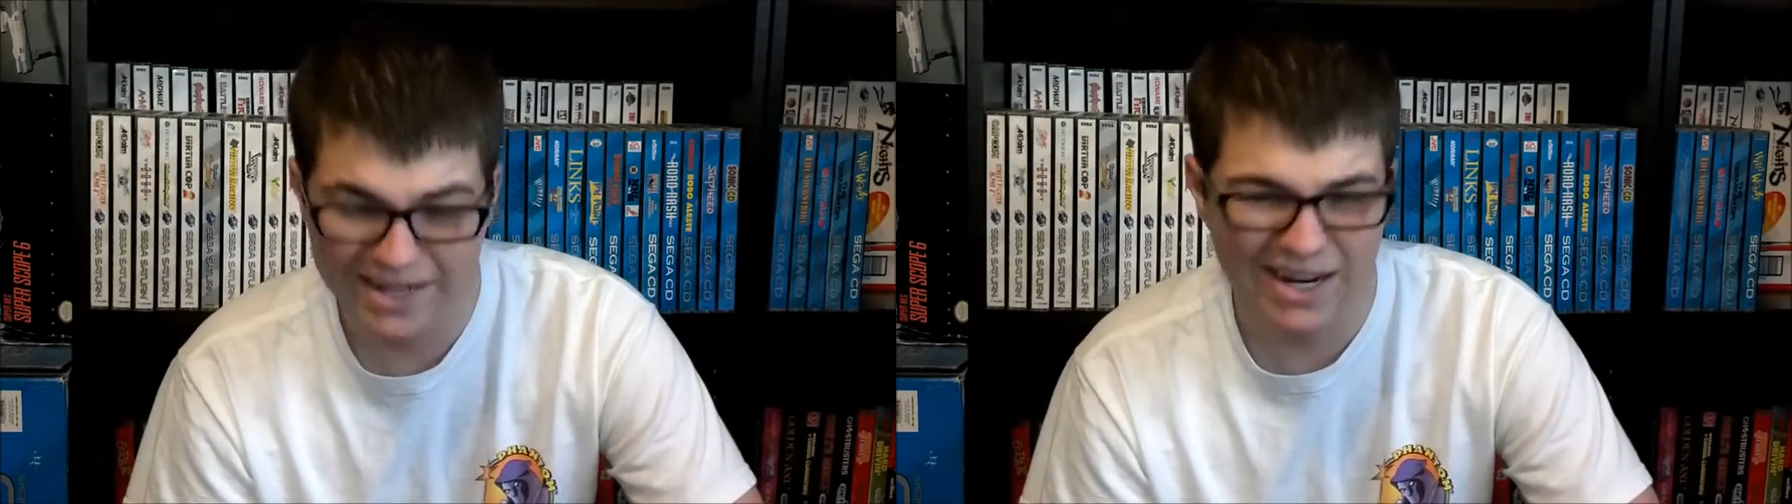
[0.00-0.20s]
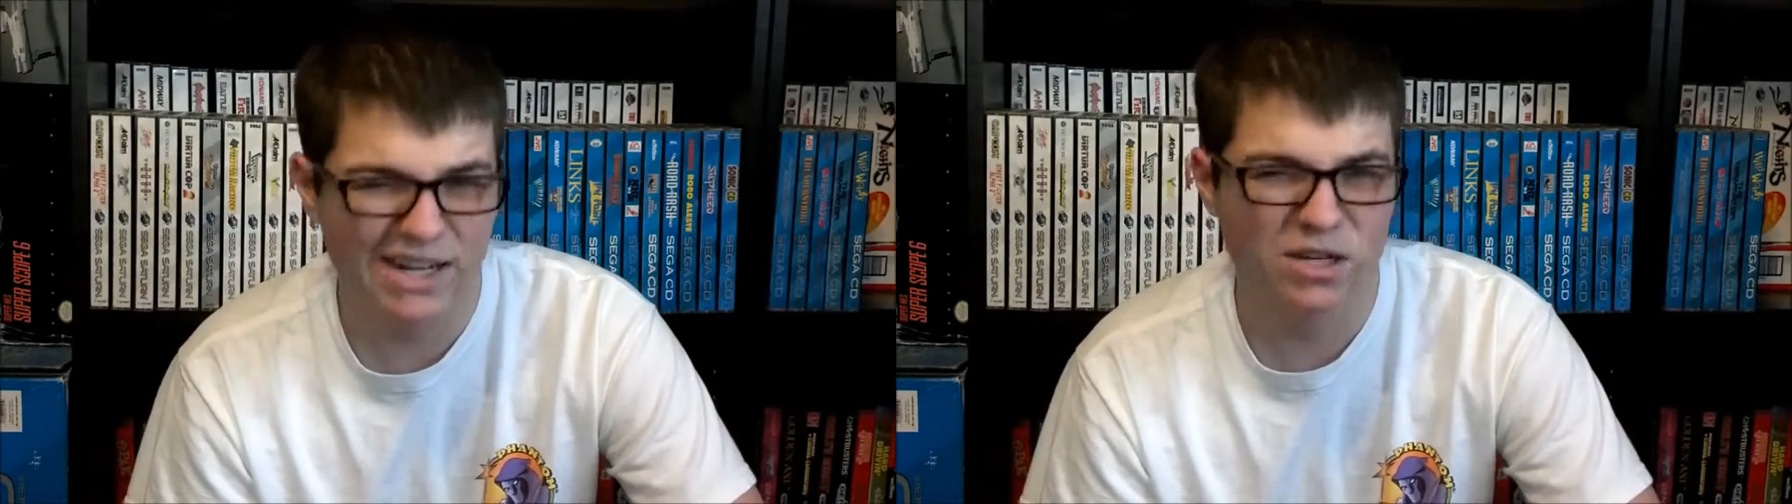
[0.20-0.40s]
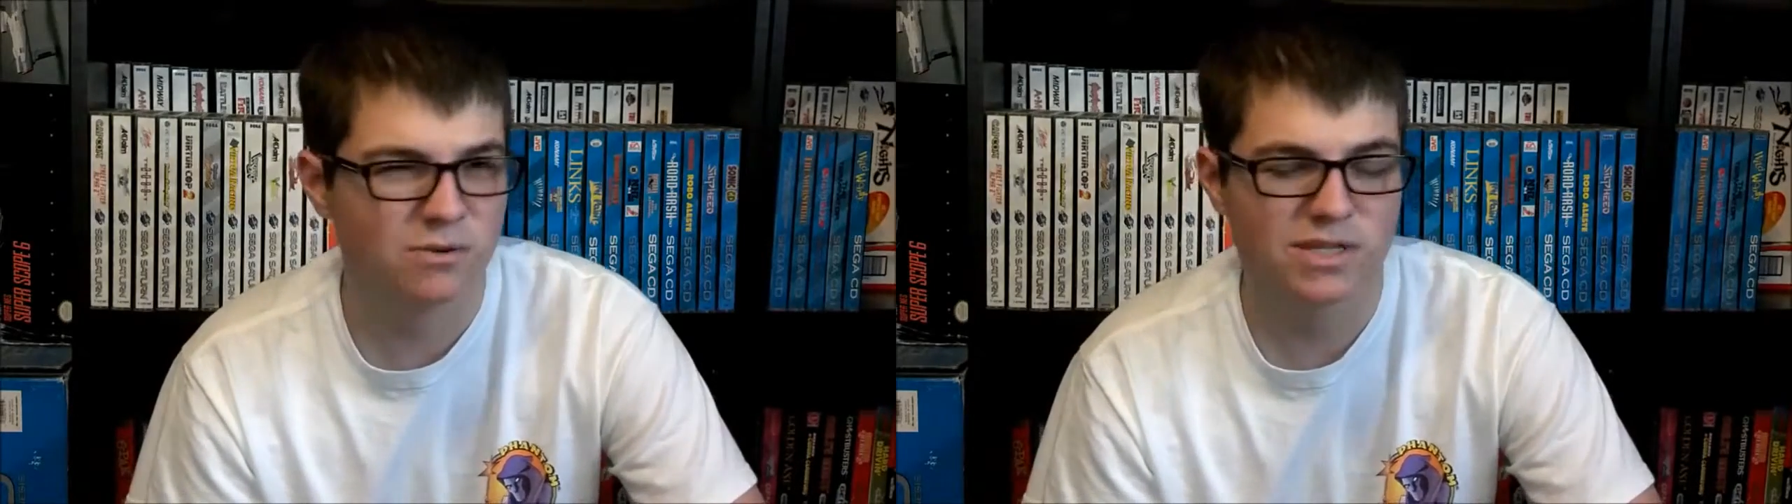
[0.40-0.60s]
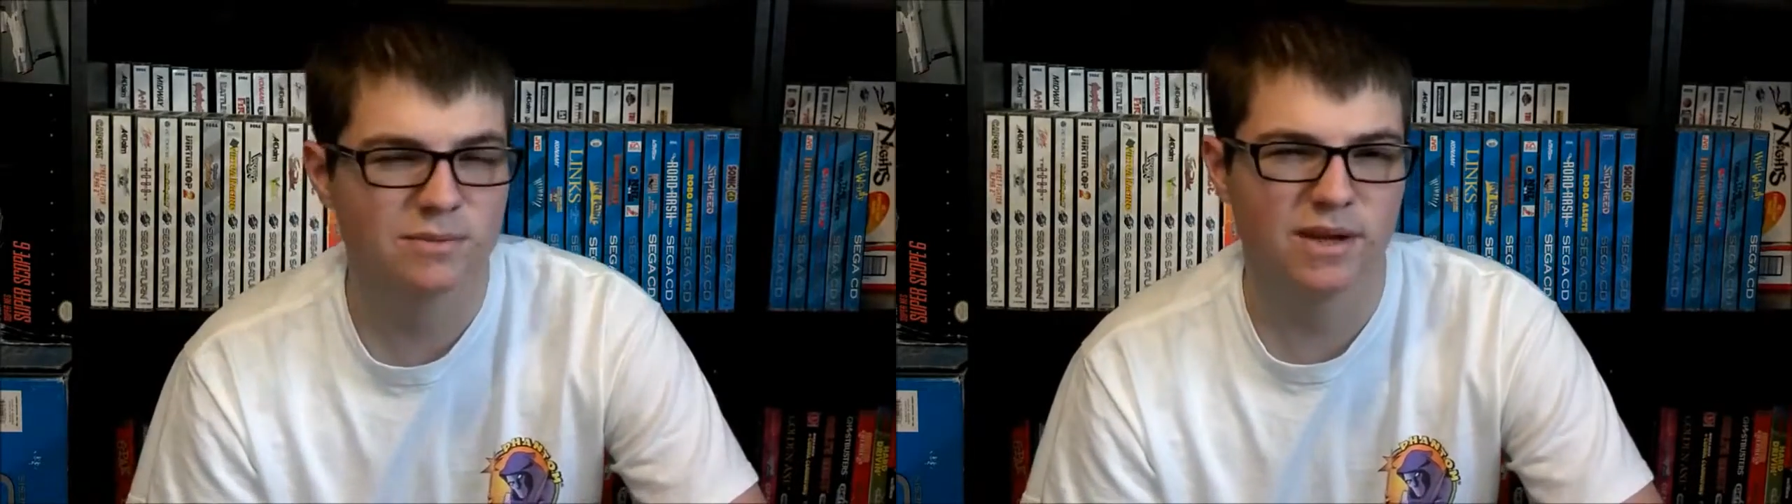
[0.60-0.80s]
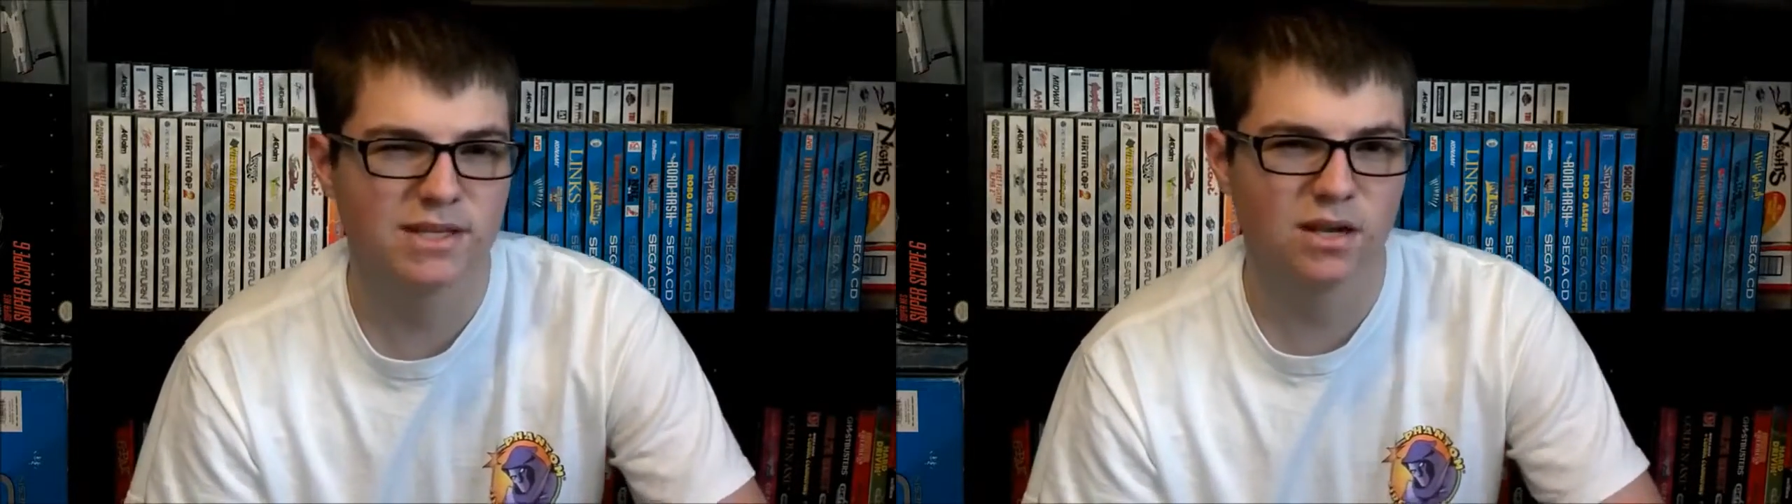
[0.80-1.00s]
and I don't see
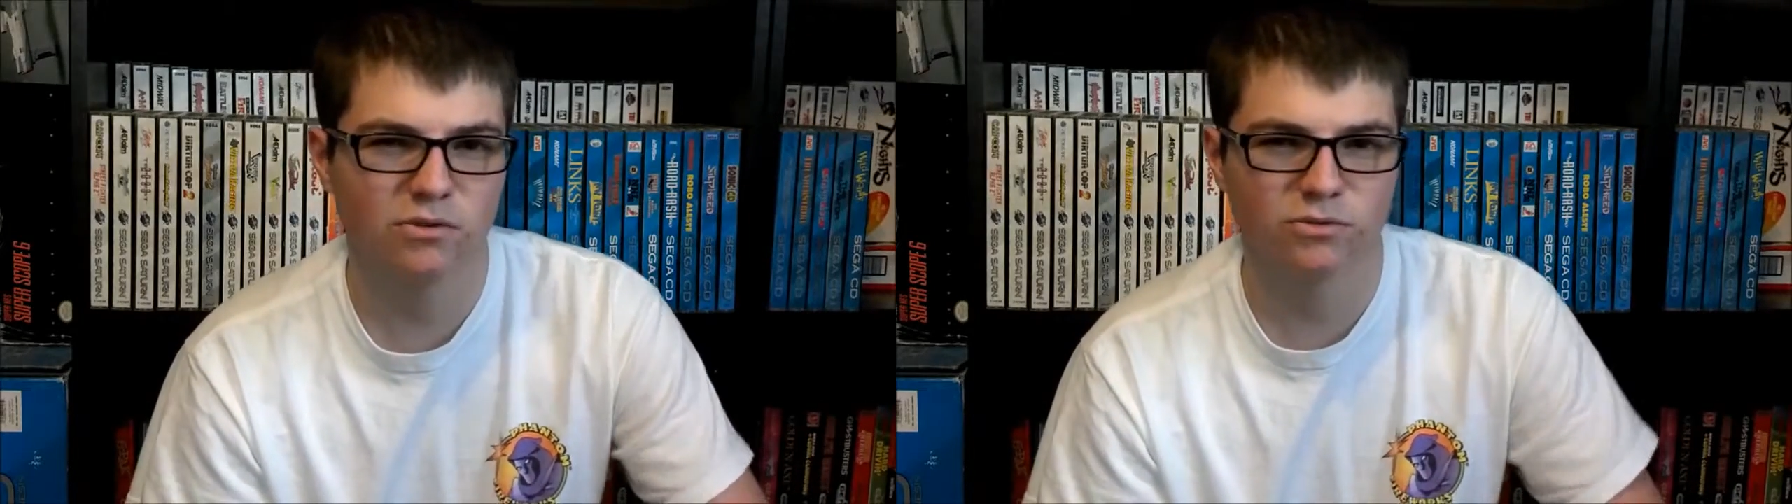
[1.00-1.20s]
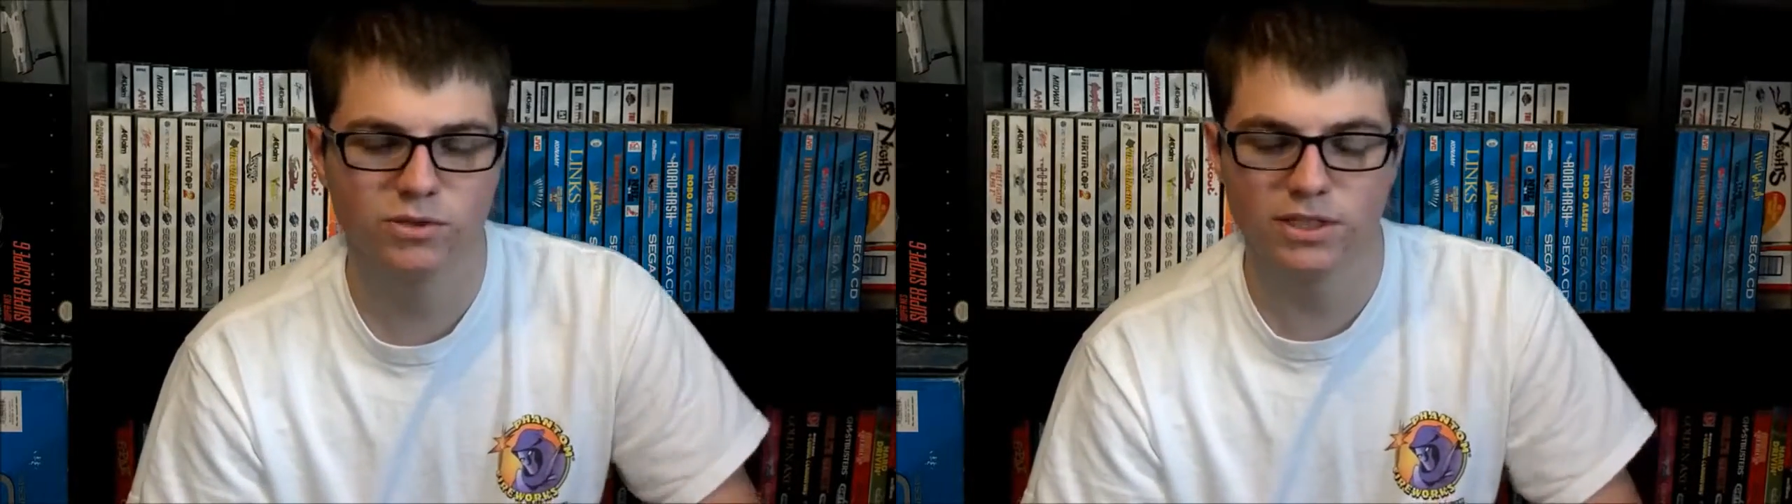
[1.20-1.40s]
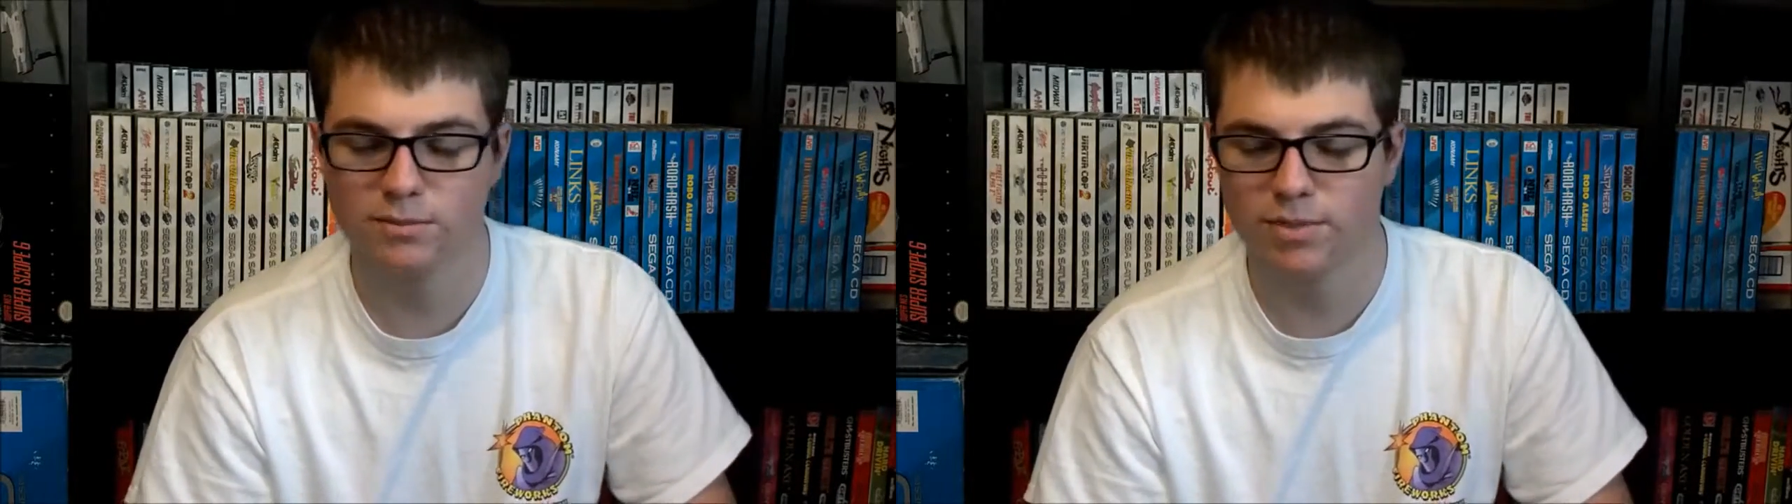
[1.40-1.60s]
myself really